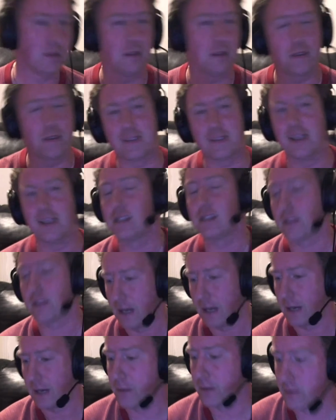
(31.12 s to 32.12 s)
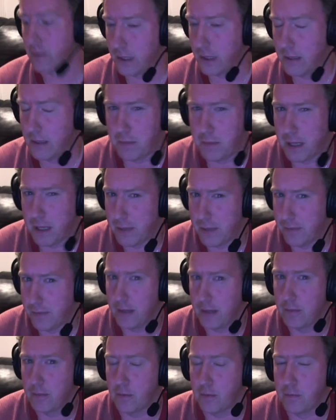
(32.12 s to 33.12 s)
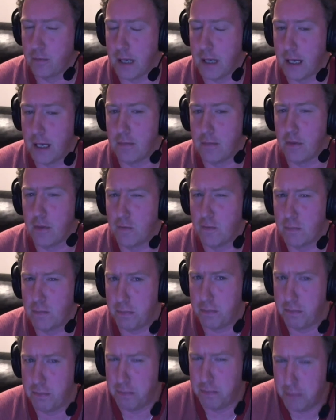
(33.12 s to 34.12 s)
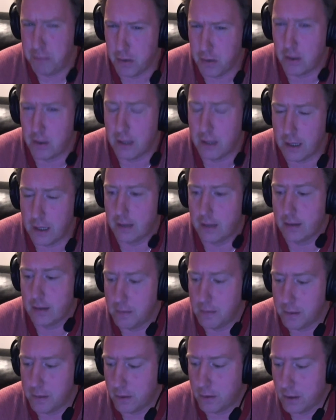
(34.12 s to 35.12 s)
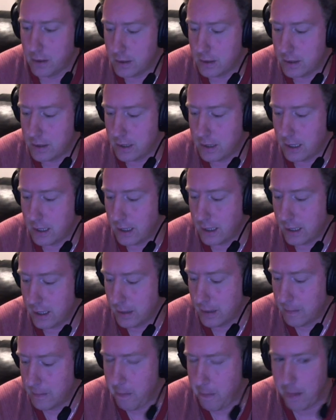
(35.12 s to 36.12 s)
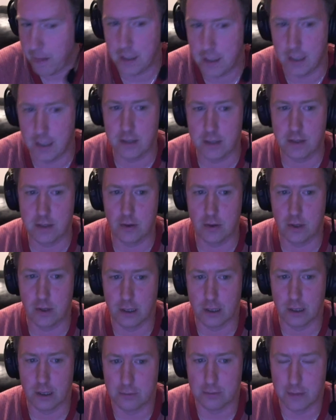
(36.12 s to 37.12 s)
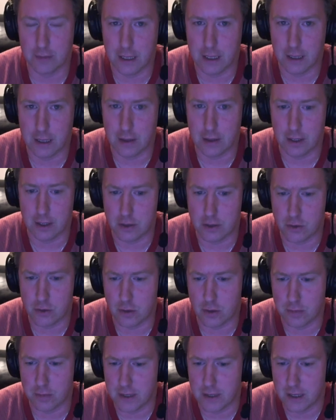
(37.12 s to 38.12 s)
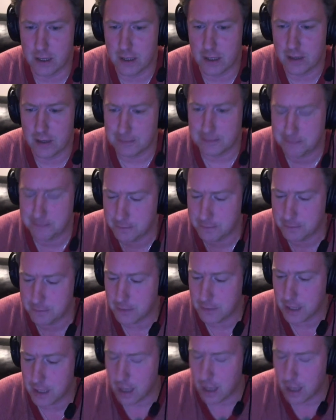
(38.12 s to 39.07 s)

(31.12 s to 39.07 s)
Things have happened, right? But I think we've moved beyond that, to be honest. Uh, he's got a haircut and a job, and I